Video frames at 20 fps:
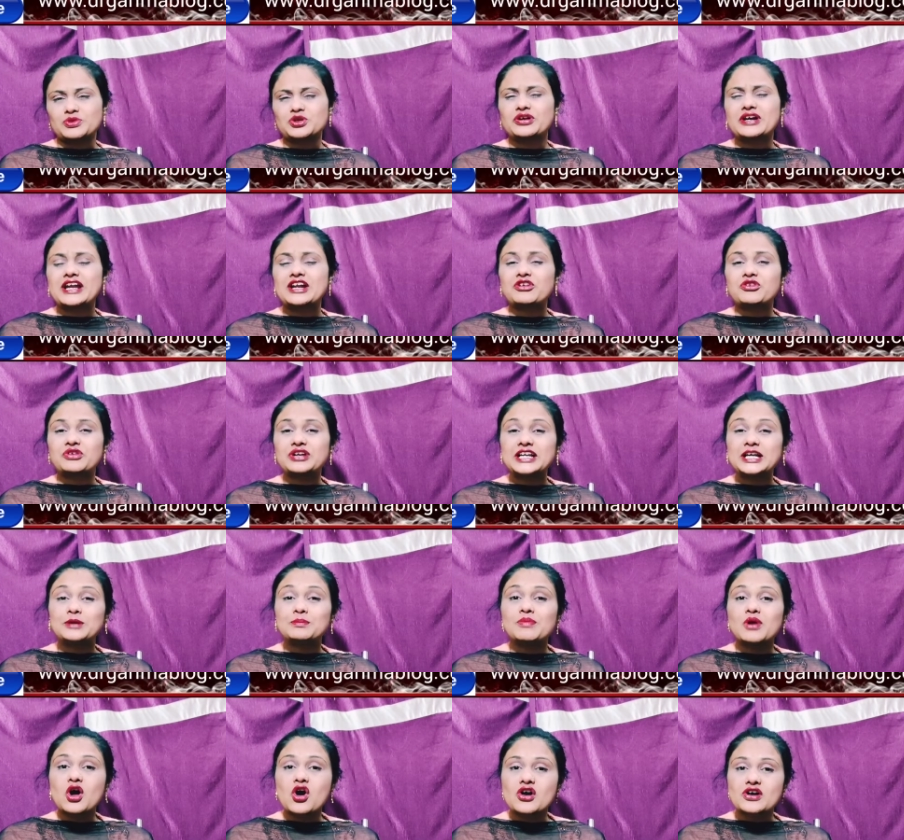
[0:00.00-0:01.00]
You can read
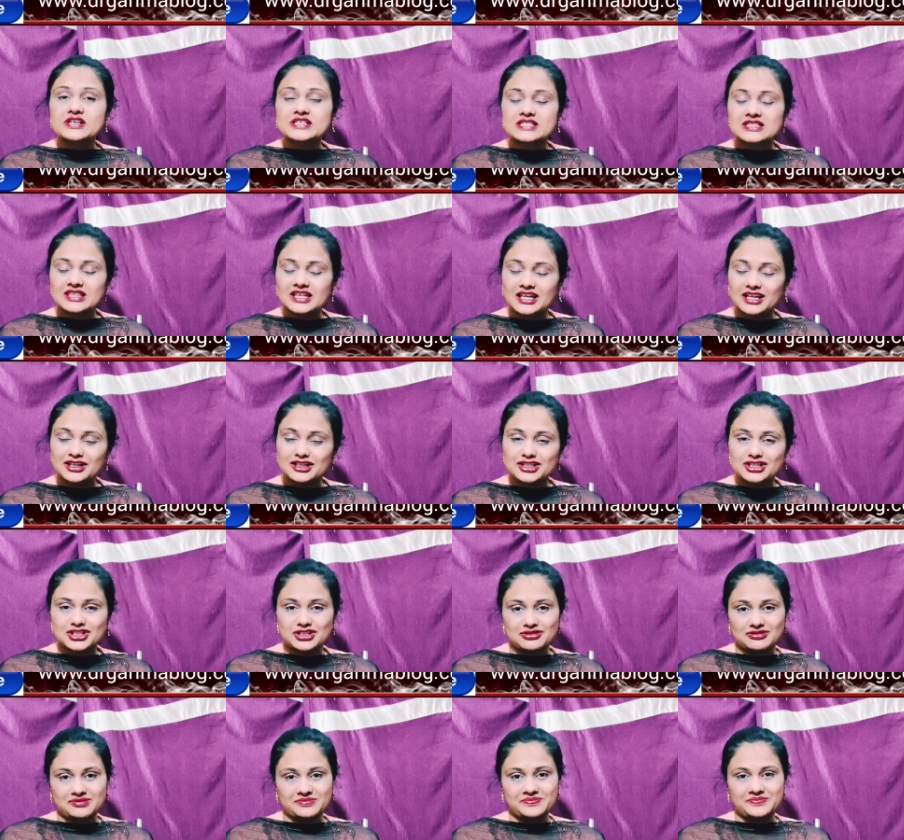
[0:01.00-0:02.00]
blogs there
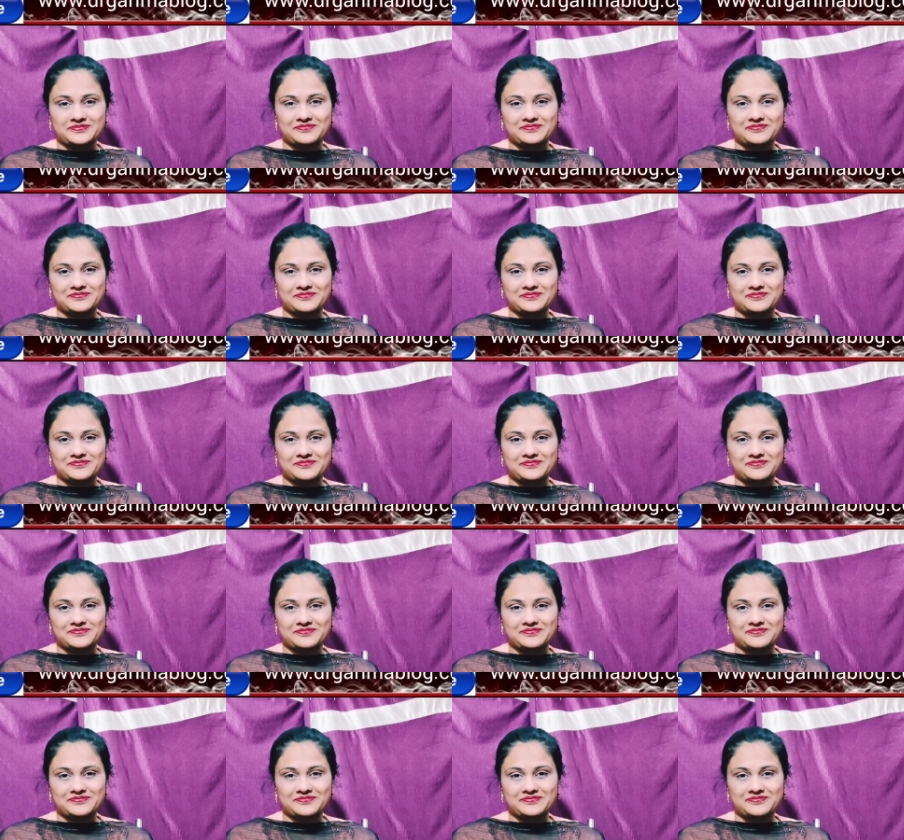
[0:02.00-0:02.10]
too.